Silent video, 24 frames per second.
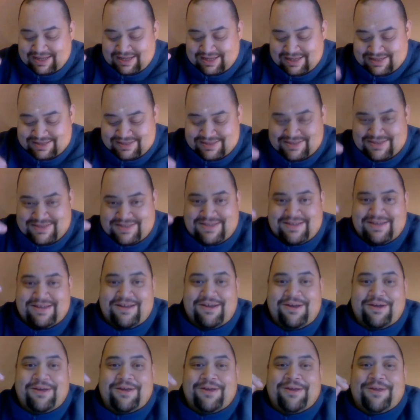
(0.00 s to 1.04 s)
is
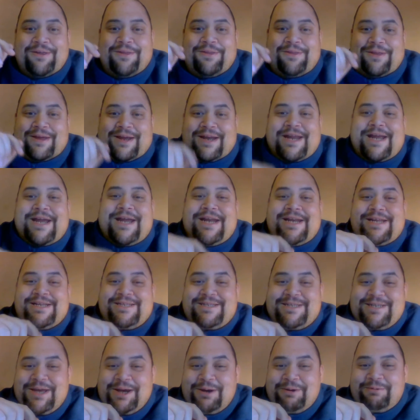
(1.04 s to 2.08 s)
they
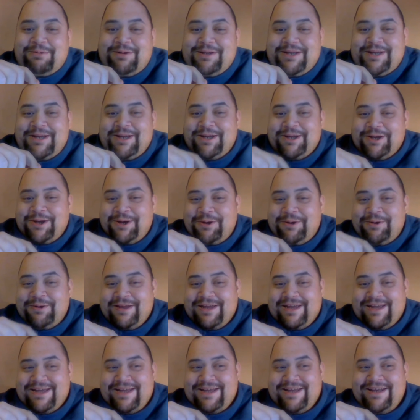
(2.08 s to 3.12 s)
needed someone to go
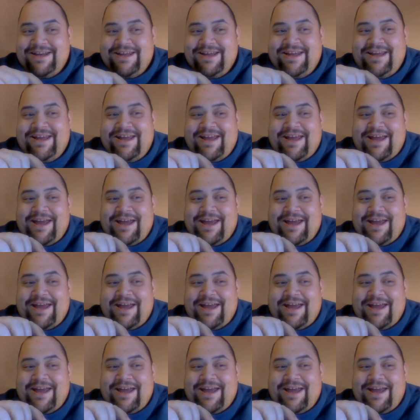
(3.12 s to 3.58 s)
in